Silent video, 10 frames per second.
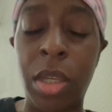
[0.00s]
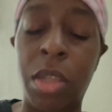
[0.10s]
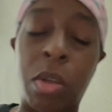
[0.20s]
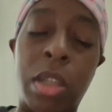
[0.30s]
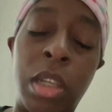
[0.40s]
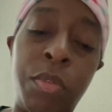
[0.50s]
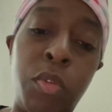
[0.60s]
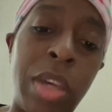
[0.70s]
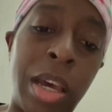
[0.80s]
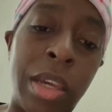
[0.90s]
So I love you
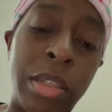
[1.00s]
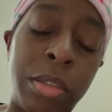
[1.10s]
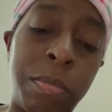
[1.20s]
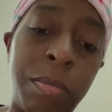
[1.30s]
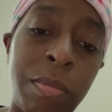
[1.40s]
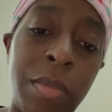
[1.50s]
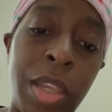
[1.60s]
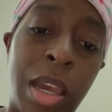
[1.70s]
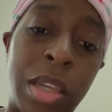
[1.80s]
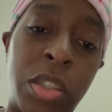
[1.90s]
guys.
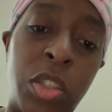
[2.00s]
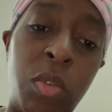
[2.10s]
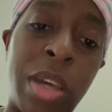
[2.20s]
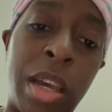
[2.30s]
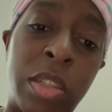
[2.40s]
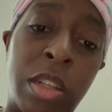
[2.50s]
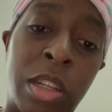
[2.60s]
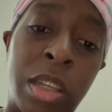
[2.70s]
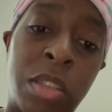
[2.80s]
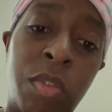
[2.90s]
I see you guys in the
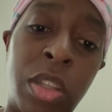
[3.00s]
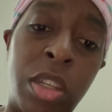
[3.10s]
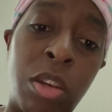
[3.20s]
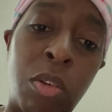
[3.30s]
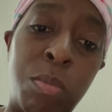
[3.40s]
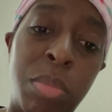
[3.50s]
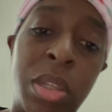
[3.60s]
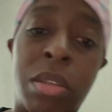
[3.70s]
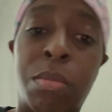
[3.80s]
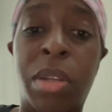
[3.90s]
next video.
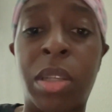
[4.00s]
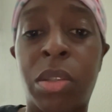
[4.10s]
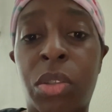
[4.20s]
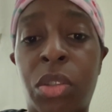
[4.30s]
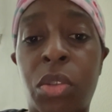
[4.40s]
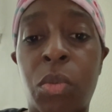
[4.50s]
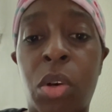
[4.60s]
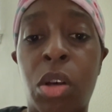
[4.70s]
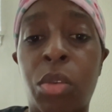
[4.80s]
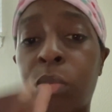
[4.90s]
Peace and blessings to you
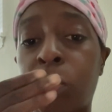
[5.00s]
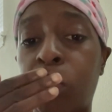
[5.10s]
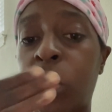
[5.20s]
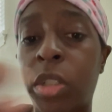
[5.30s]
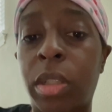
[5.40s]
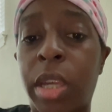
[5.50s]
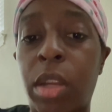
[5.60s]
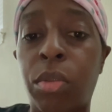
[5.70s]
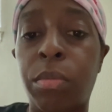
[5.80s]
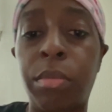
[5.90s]
all. Later.